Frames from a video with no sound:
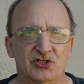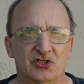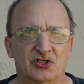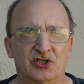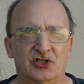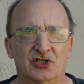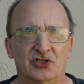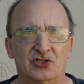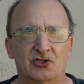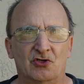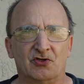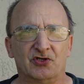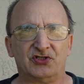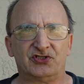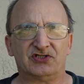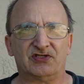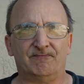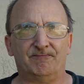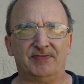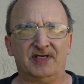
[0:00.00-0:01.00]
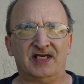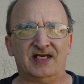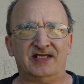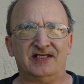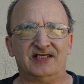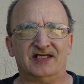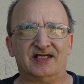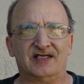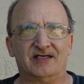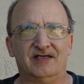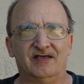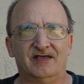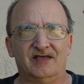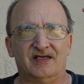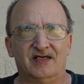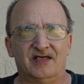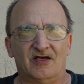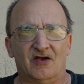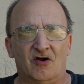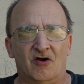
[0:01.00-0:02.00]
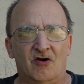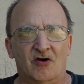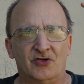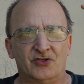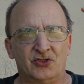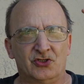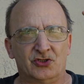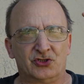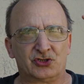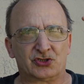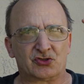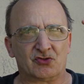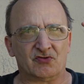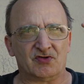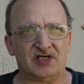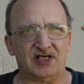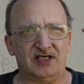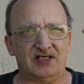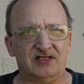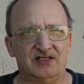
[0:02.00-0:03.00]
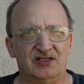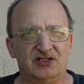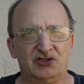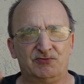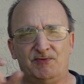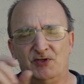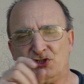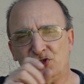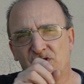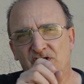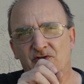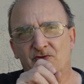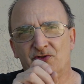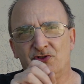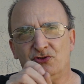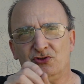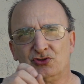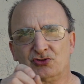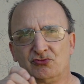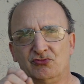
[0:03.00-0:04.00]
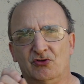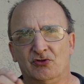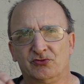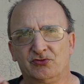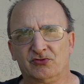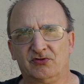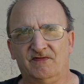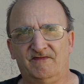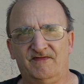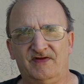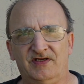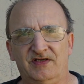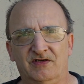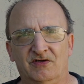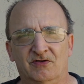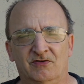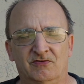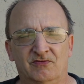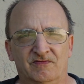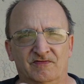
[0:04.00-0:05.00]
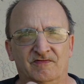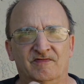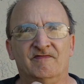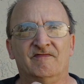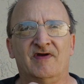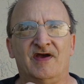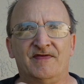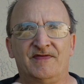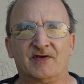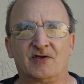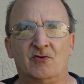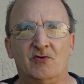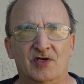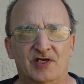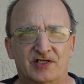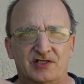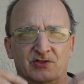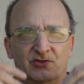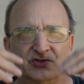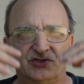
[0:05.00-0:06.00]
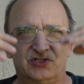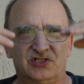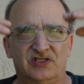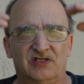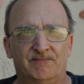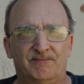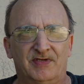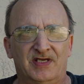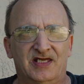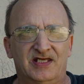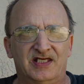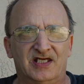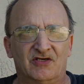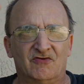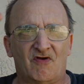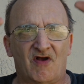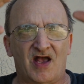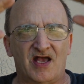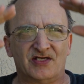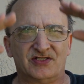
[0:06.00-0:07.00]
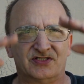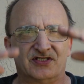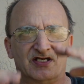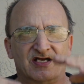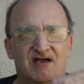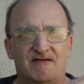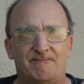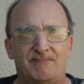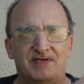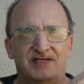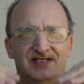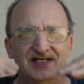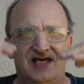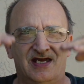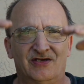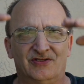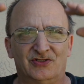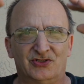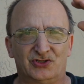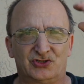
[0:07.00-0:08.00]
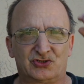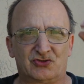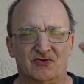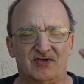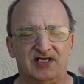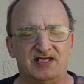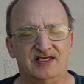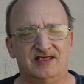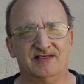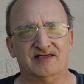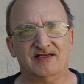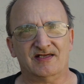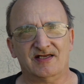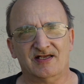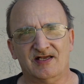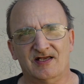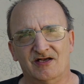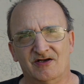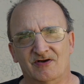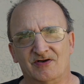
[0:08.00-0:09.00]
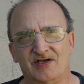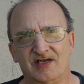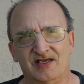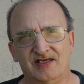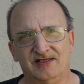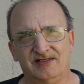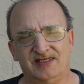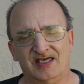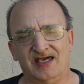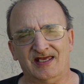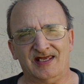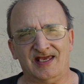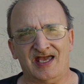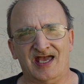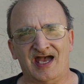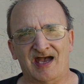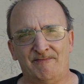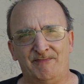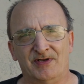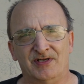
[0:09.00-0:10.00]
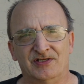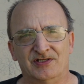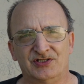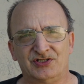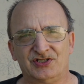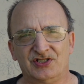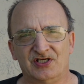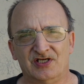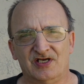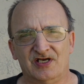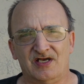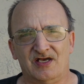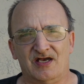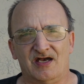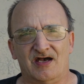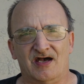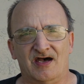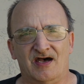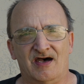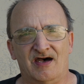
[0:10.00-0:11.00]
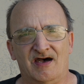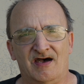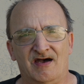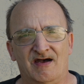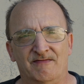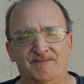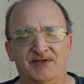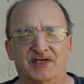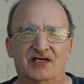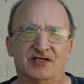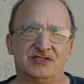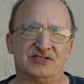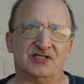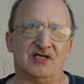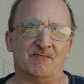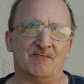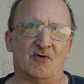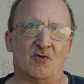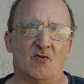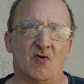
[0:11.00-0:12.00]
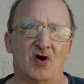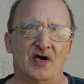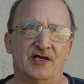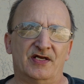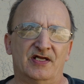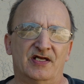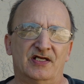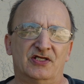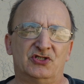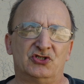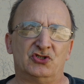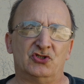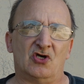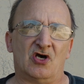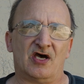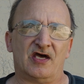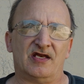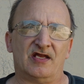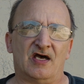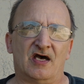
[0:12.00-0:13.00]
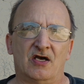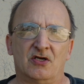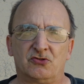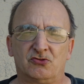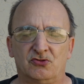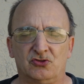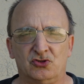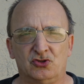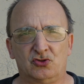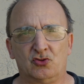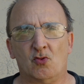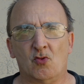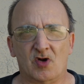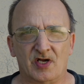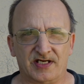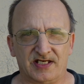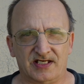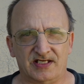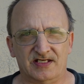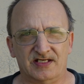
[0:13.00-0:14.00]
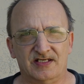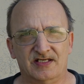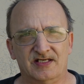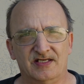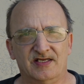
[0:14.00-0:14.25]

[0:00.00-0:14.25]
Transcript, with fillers: you're going to notice the banding on your screen, especially when you scroll through the video rather quick. You'll see the banding rising up and down the screen. Okay, that happens because number one, it's not 120